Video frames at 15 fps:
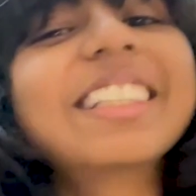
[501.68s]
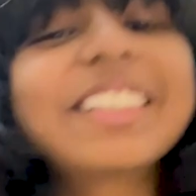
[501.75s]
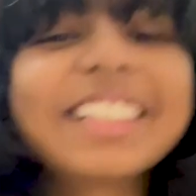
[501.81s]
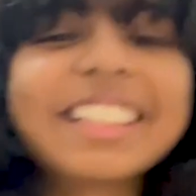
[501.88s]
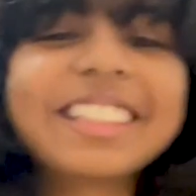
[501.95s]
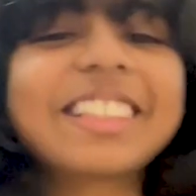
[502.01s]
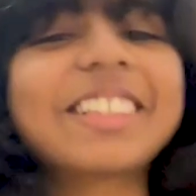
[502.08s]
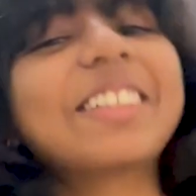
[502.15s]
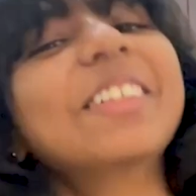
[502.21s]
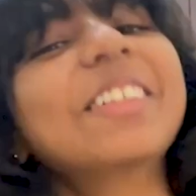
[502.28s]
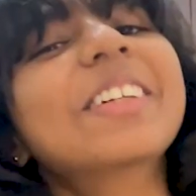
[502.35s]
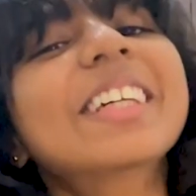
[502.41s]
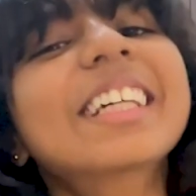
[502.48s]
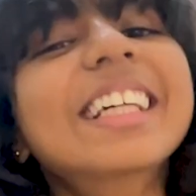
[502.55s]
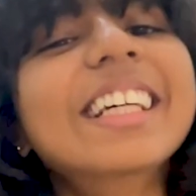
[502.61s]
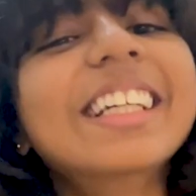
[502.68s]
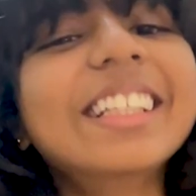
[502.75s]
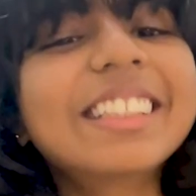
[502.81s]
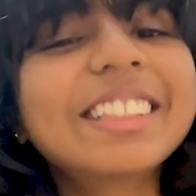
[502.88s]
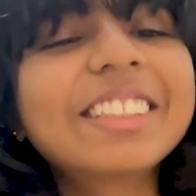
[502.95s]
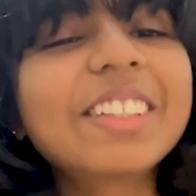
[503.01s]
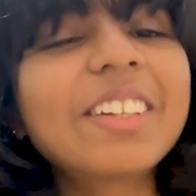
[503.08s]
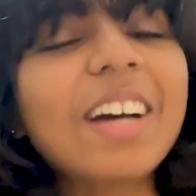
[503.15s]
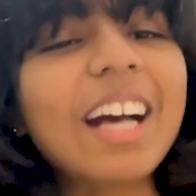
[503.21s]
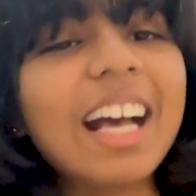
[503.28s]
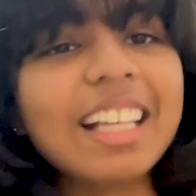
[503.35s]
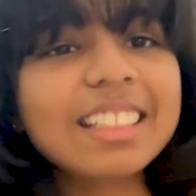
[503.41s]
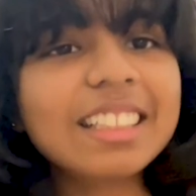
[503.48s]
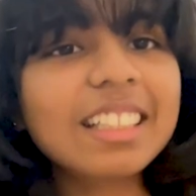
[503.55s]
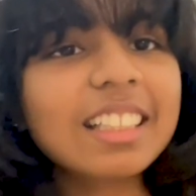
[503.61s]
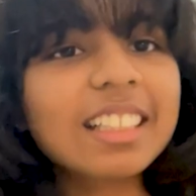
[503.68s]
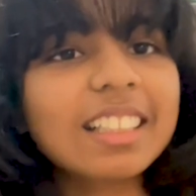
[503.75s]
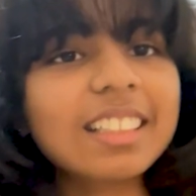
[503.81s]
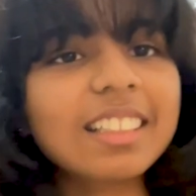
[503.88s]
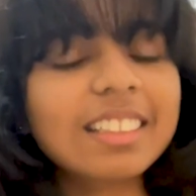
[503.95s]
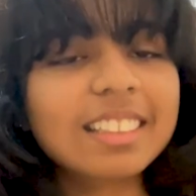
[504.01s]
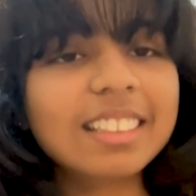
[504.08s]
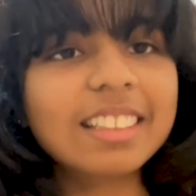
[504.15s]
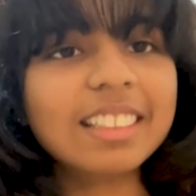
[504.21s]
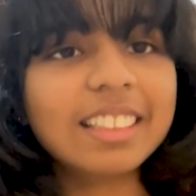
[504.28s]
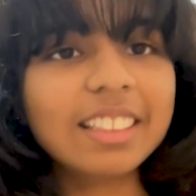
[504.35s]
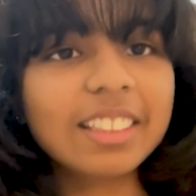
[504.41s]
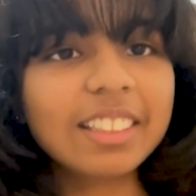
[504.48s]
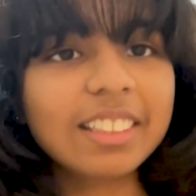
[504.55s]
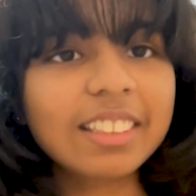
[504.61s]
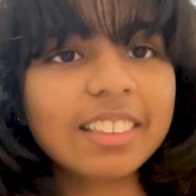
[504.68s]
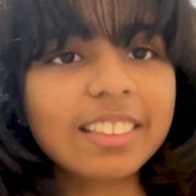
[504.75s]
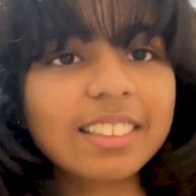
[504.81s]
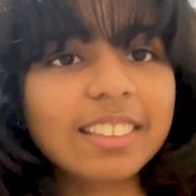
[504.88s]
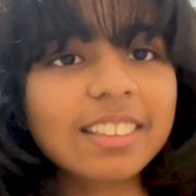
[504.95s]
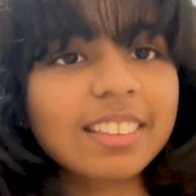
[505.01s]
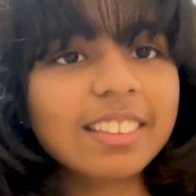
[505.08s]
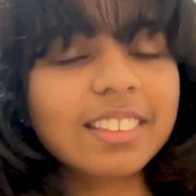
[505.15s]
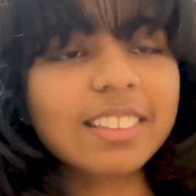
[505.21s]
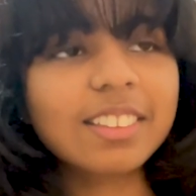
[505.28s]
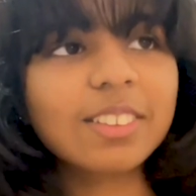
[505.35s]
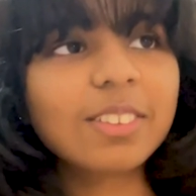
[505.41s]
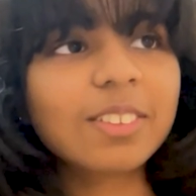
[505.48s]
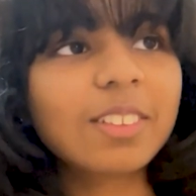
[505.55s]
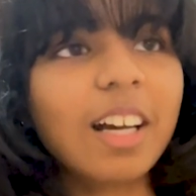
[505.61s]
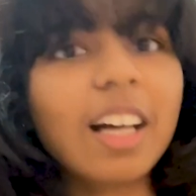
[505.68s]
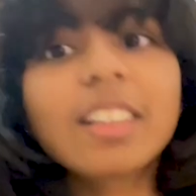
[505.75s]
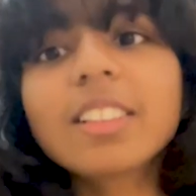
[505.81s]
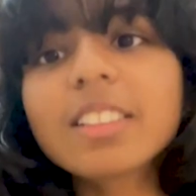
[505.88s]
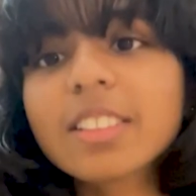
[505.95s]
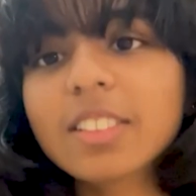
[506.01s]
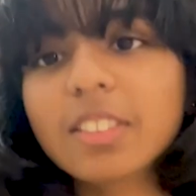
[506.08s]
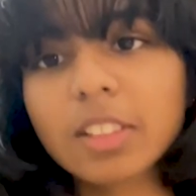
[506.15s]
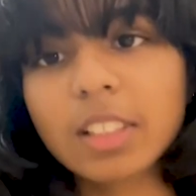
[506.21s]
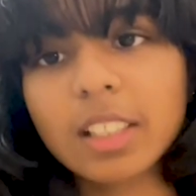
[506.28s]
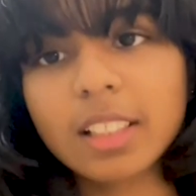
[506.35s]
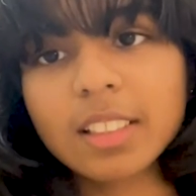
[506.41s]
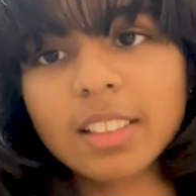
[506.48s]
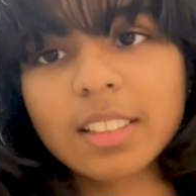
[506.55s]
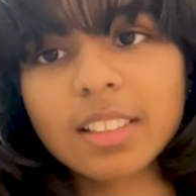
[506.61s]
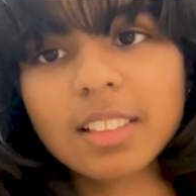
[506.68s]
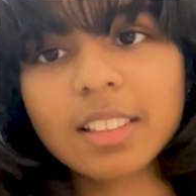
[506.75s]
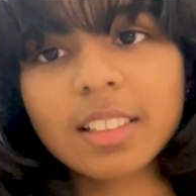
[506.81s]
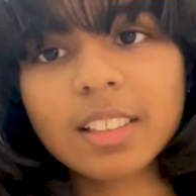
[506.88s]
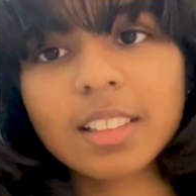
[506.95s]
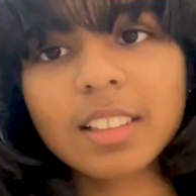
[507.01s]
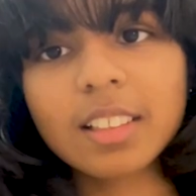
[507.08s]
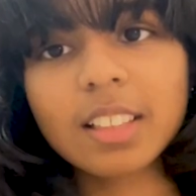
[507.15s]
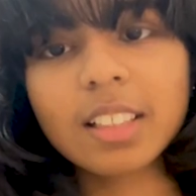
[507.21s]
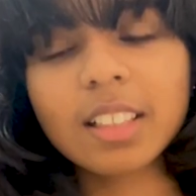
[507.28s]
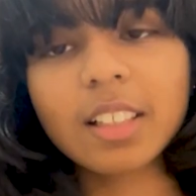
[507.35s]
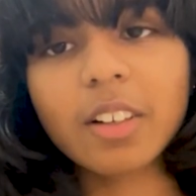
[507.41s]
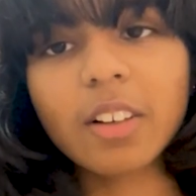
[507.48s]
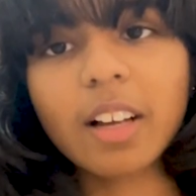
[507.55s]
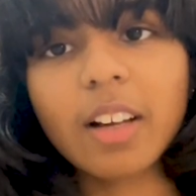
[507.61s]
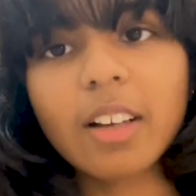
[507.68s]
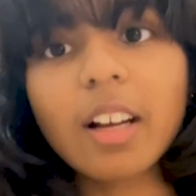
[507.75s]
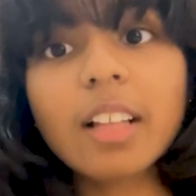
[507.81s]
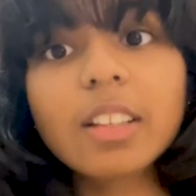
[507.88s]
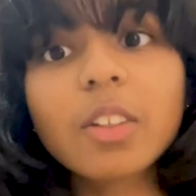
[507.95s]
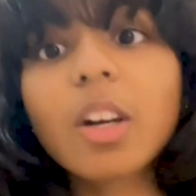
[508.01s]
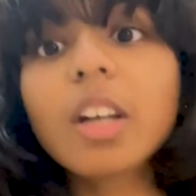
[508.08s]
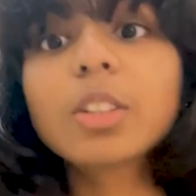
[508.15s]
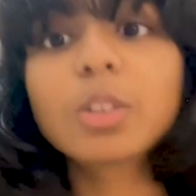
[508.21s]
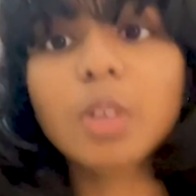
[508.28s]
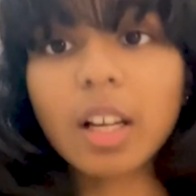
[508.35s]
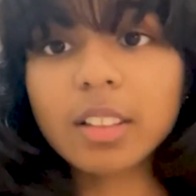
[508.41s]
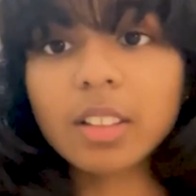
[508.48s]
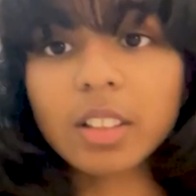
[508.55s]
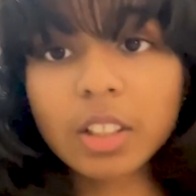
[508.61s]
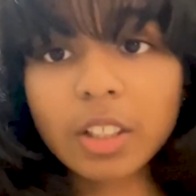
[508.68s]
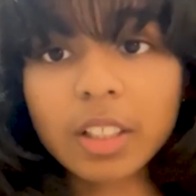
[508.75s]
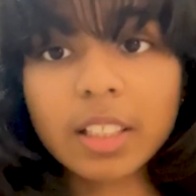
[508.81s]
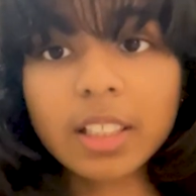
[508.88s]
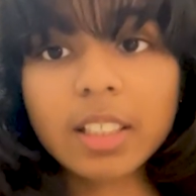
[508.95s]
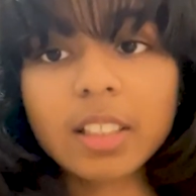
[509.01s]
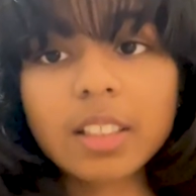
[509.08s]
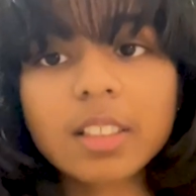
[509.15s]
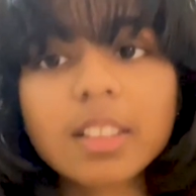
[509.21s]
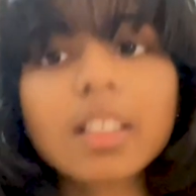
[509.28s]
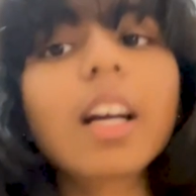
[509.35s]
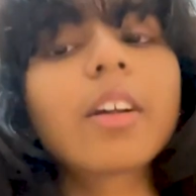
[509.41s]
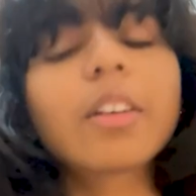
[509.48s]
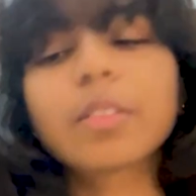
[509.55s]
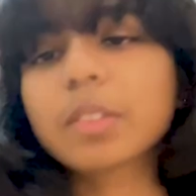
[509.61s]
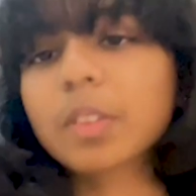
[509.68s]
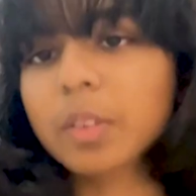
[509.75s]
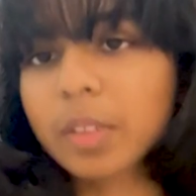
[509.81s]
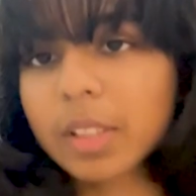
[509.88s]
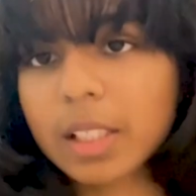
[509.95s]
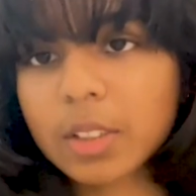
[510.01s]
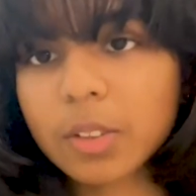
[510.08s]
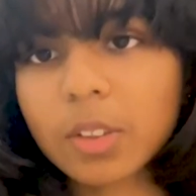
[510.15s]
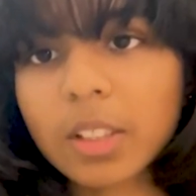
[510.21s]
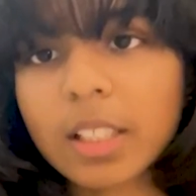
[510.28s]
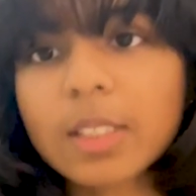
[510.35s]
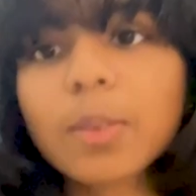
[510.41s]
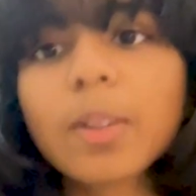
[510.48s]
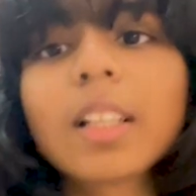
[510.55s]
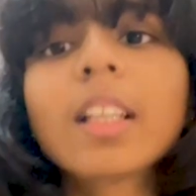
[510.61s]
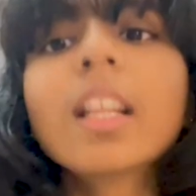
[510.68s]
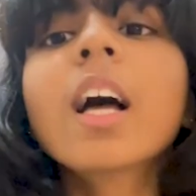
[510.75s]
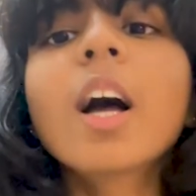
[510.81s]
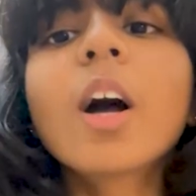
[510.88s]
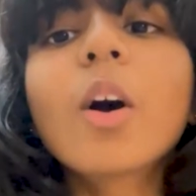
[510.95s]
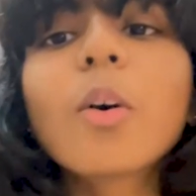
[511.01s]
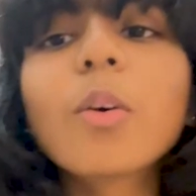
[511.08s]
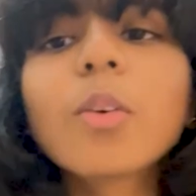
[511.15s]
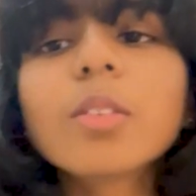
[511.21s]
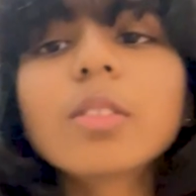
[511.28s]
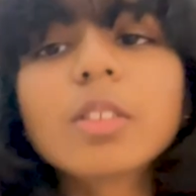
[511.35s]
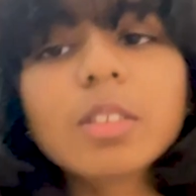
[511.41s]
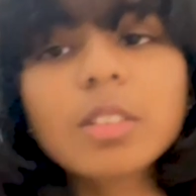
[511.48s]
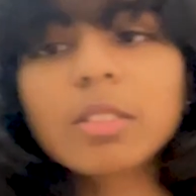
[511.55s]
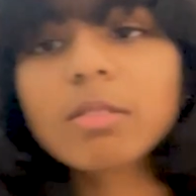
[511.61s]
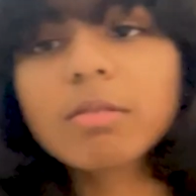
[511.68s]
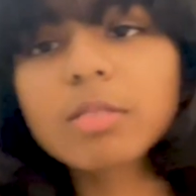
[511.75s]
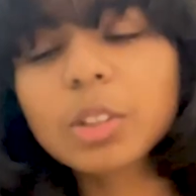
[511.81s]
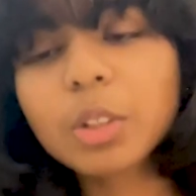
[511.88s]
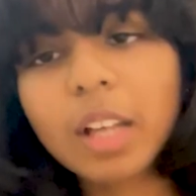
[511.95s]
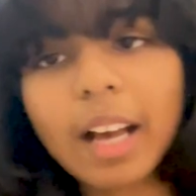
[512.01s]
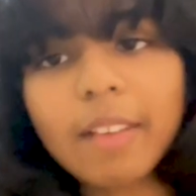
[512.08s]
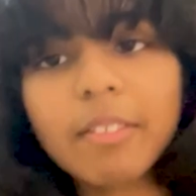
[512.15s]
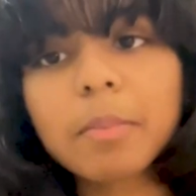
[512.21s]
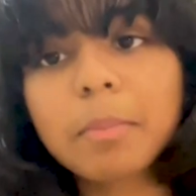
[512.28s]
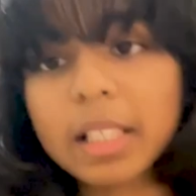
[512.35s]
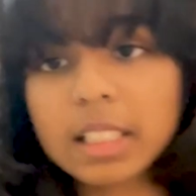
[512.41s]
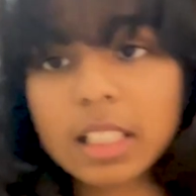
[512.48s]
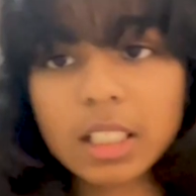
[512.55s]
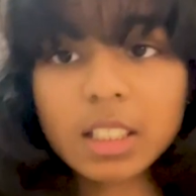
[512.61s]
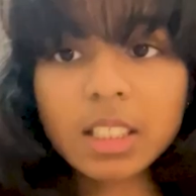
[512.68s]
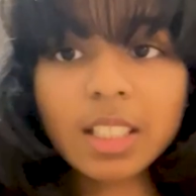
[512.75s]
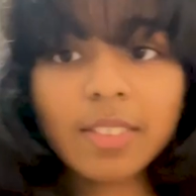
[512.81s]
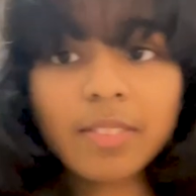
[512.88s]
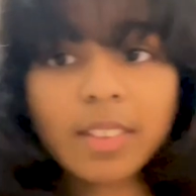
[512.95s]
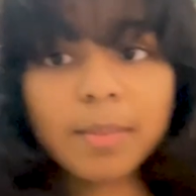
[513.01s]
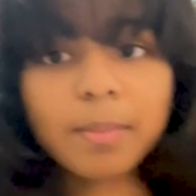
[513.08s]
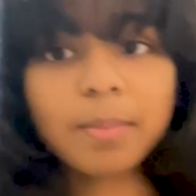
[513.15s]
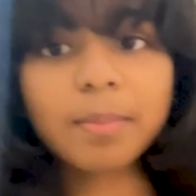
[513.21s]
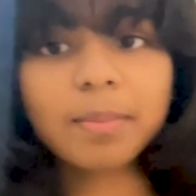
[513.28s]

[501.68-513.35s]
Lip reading: Let's go. So as a senior to other students, to other learners out of 21 K school as well, do you have a message to give them?